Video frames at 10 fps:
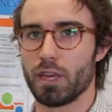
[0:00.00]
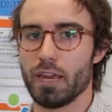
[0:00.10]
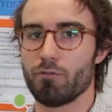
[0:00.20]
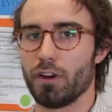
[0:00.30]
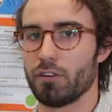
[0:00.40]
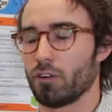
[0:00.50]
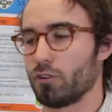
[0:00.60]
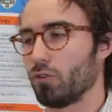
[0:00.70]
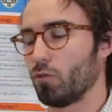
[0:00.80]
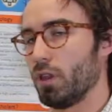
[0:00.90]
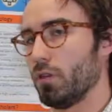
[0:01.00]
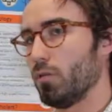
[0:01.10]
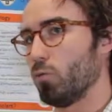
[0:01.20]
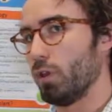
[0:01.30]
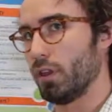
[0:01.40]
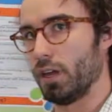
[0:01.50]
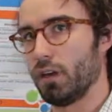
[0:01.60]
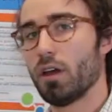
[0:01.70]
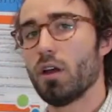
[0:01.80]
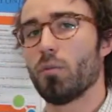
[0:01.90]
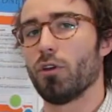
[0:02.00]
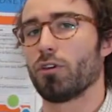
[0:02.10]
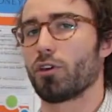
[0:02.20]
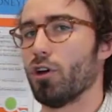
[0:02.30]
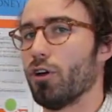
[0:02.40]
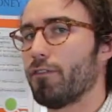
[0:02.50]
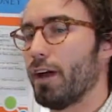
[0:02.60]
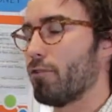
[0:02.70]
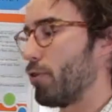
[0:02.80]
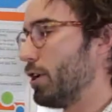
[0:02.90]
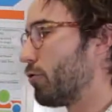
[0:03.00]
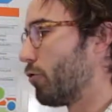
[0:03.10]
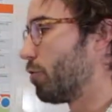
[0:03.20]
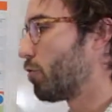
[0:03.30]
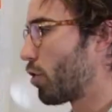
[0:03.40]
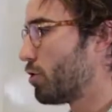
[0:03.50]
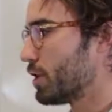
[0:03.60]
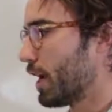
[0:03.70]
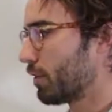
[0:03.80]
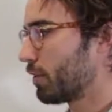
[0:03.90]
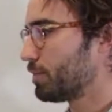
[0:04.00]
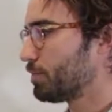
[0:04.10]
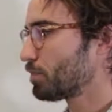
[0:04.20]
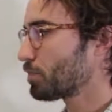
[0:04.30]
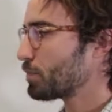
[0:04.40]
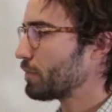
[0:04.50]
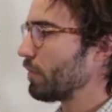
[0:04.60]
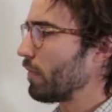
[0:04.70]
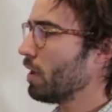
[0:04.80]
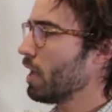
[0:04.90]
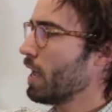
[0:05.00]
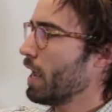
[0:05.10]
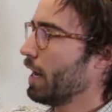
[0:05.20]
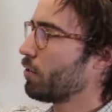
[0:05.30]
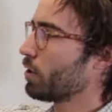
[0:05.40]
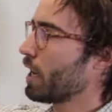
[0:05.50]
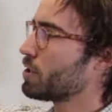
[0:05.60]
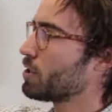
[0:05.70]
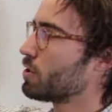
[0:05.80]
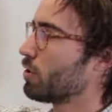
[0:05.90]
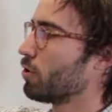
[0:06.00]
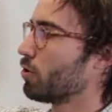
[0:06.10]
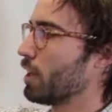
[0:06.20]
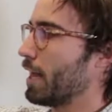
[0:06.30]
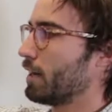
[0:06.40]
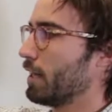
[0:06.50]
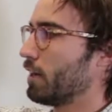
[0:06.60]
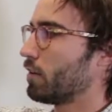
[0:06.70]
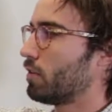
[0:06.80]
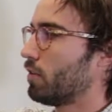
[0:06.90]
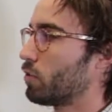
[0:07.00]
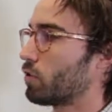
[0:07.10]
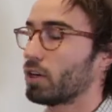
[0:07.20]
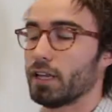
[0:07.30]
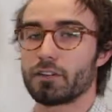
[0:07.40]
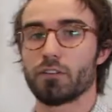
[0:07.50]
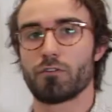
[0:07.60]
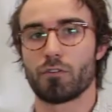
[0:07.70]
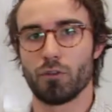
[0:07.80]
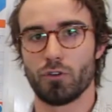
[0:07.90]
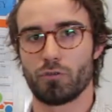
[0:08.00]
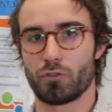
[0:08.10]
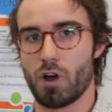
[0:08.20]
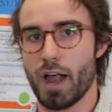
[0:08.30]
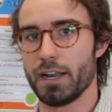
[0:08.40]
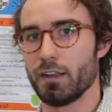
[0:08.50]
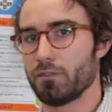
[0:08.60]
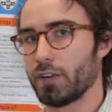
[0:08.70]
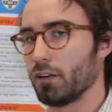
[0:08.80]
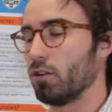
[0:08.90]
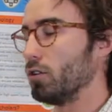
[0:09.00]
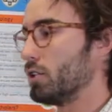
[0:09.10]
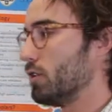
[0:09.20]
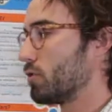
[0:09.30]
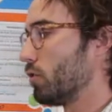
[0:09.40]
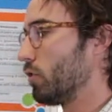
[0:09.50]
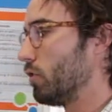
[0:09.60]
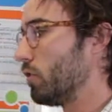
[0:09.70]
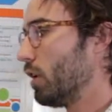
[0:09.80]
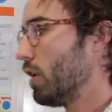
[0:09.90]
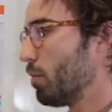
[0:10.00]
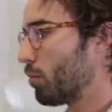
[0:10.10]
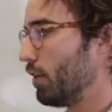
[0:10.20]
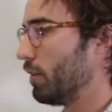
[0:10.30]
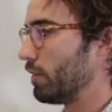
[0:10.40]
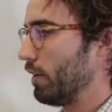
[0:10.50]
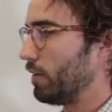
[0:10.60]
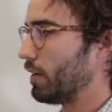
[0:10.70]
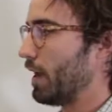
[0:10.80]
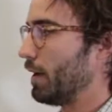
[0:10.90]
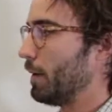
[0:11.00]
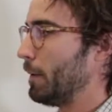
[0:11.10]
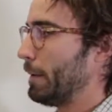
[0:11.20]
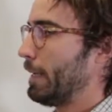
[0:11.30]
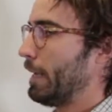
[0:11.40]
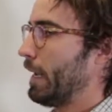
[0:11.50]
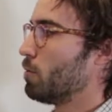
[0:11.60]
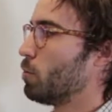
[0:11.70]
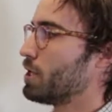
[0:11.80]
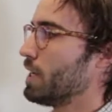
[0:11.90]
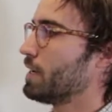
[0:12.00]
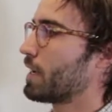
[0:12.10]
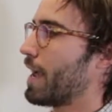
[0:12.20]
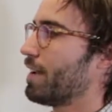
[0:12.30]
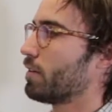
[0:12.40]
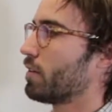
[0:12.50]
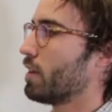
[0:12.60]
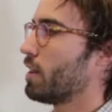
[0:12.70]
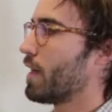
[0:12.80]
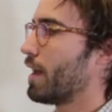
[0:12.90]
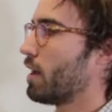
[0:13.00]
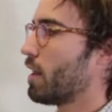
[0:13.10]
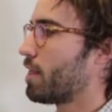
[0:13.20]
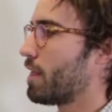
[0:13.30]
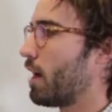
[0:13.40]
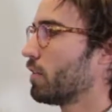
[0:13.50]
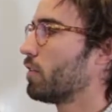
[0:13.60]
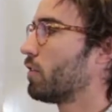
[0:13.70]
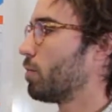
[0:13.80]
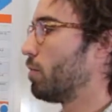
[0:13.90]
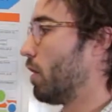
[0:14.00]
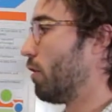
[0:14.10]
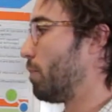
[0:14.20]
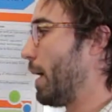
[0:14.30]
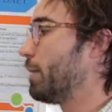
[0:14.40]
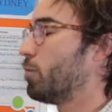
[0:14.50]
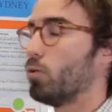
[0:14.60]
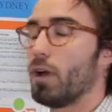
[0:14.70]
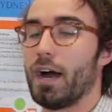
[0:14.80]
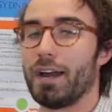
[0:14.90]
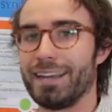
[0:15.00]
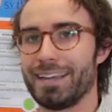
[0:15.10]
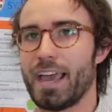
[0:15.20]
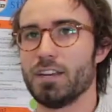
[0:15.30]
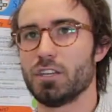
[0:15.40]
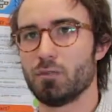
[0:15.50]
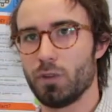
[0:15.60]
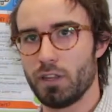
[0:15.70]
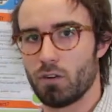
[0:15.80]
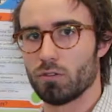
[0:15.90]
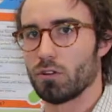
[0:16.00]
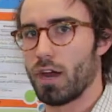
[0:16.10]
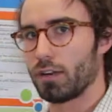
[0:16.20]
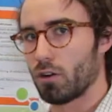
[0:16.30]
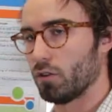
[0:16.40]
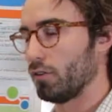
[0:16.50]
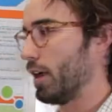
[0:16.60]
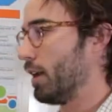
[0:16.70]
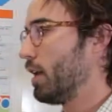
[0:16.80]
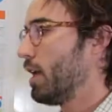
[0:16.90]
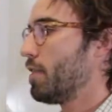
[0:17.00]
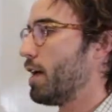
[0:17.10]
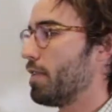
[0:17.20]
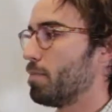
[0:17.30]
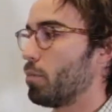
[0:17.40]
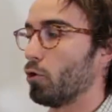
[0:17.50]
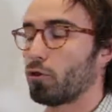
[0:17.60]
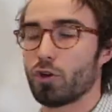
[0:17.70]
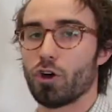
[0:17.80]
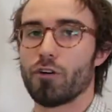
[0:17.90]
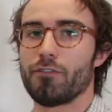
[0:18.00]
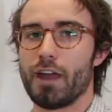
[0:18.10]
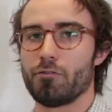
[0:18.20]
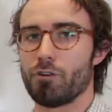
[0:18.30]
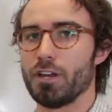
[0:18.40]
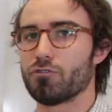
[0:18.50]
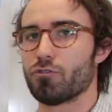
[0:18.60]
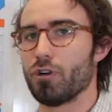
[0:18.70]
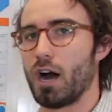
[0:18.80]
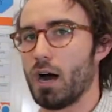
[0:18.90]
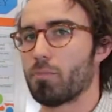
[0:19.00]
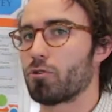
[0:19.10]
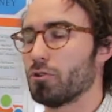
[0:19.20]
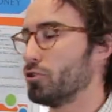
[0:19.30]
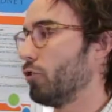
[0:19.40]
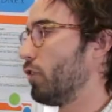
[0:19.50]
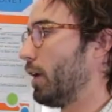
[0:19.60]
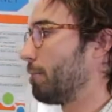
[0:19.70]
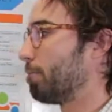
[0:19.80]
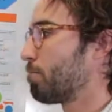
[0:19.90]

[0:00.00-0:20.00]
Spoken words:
key researchers within both the KERF and REDRU projects. In relation to the Google Analytics, this was collected from those variety of technology sources previously stated, in which indicates that thousands of people are engaging with the online content that both KERF and REDRU are producing.